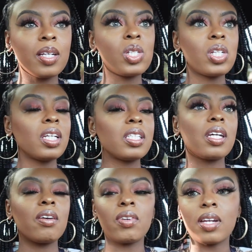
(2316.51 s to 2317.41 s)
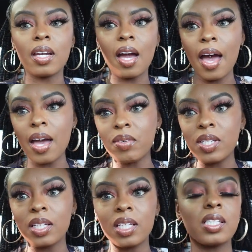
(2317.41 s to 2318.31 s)
She is giving. I haven't
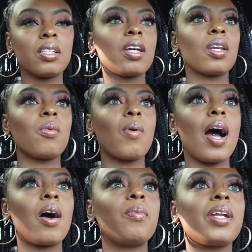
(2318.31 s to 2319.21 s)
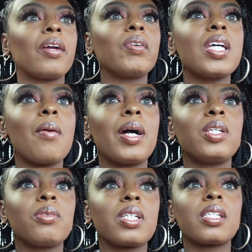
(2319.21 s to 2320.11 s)
done this look in a while, but every time I
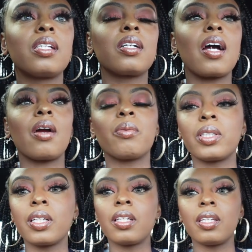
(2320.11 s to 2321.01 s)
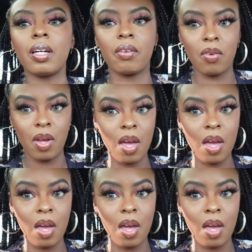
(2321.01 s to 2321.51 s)
do this look, I really love